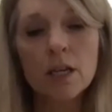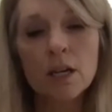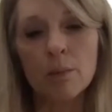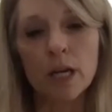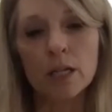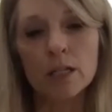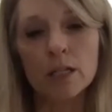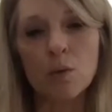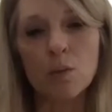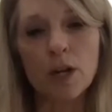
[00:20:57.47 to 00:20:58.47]
And
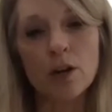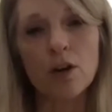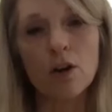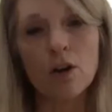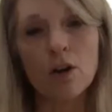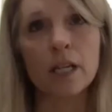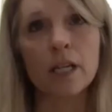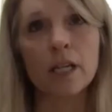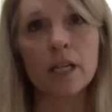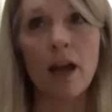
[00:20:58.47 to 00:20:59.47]
so we are
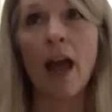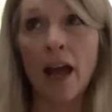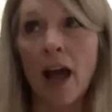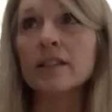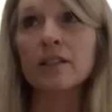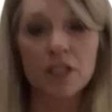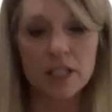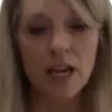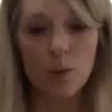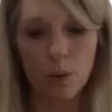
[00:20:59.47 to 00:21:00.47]
currently, as of
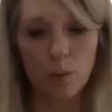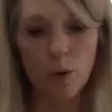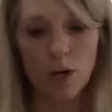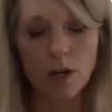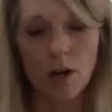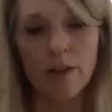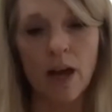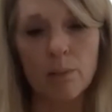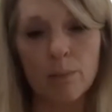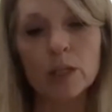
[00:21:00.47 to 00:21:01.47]
today, we were working on
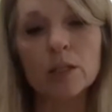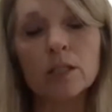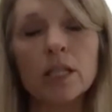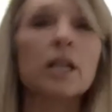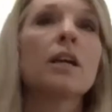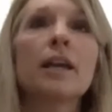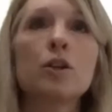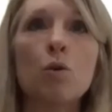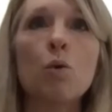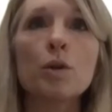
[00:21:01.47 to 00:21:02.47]
that, building a
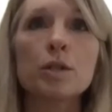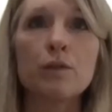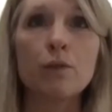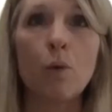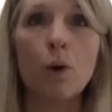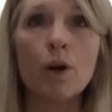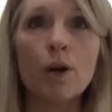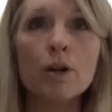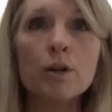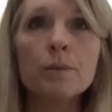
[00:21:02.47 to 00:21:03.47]
course for
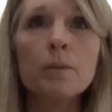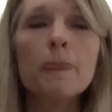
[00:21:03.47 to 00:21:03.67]
her.